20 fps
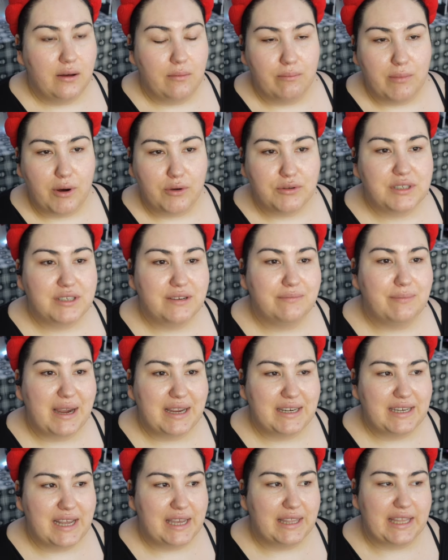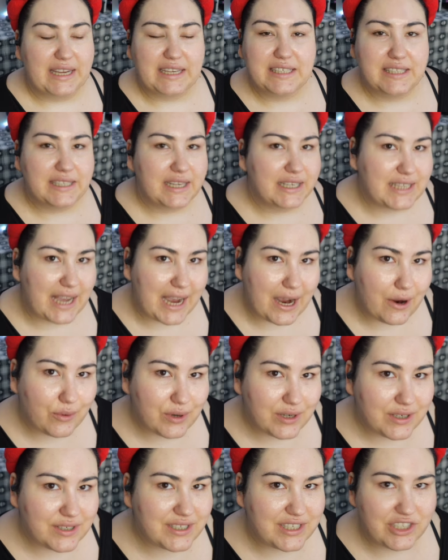Most of my day, like 6
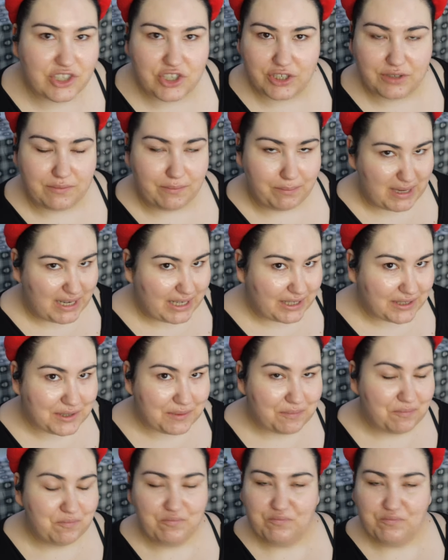hours, is just meetings.